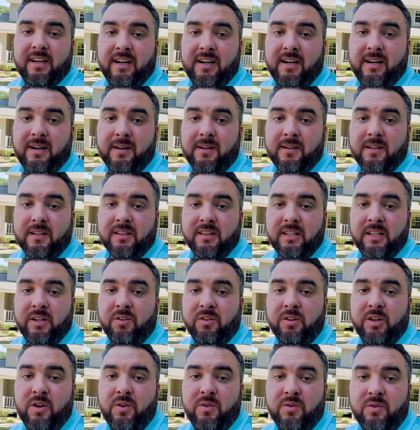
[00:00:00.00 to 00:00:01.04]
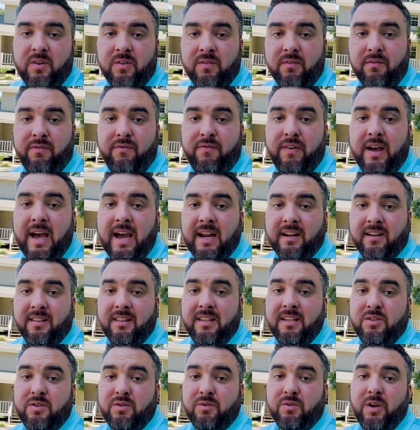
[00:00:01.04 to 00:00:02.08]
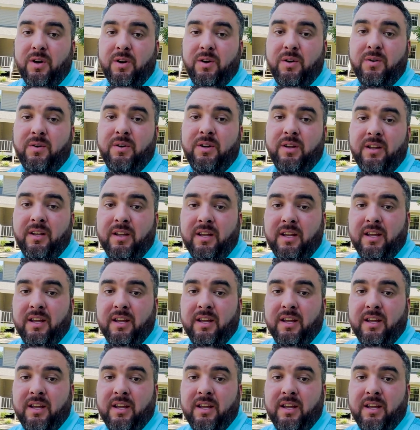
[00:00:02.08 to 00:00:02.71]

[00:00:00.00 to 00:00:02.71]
Little known fact, this road